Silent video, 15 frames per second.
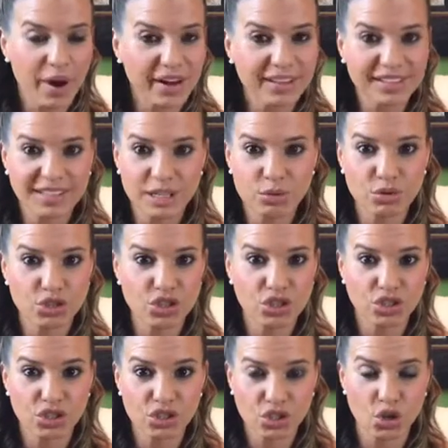pregnancy was
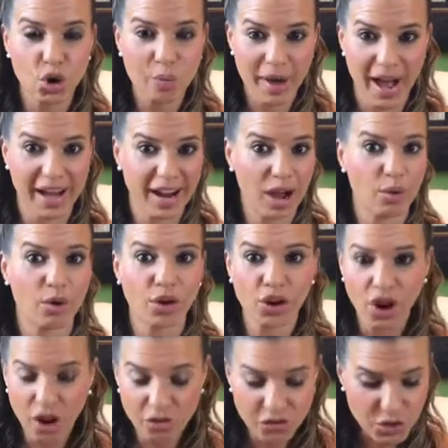just so bad, how
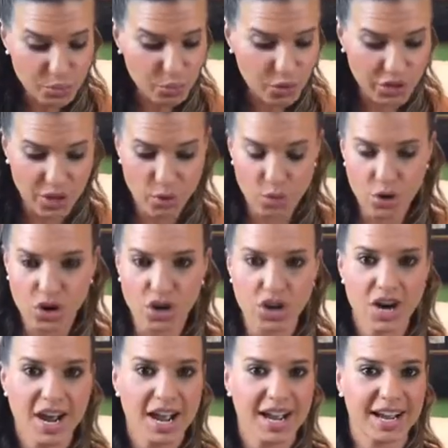uncomfortable they
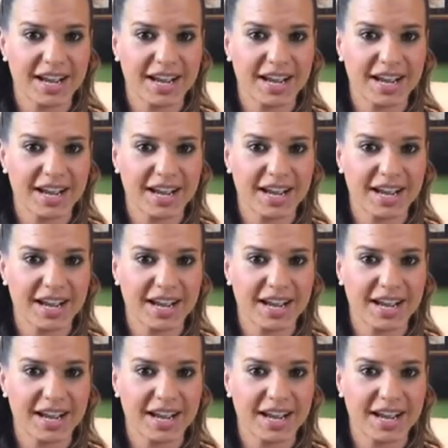were,